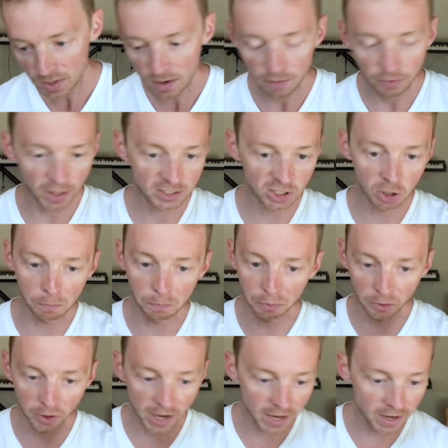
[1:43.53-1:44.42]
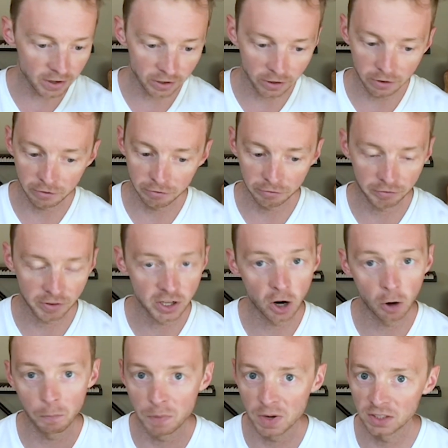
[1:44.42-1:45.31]
That's a blend of,
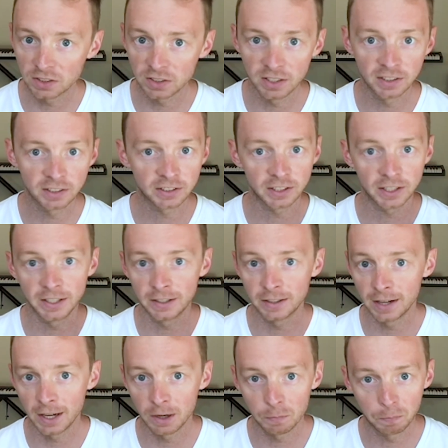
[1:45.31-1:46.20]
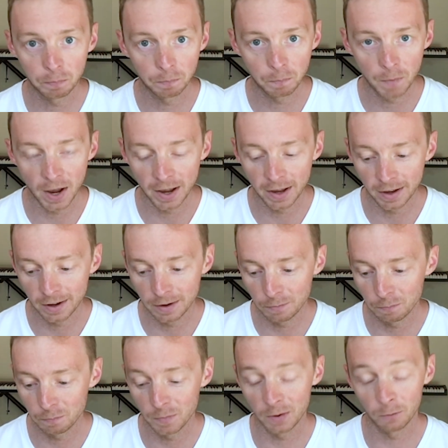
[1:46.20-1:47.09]
business and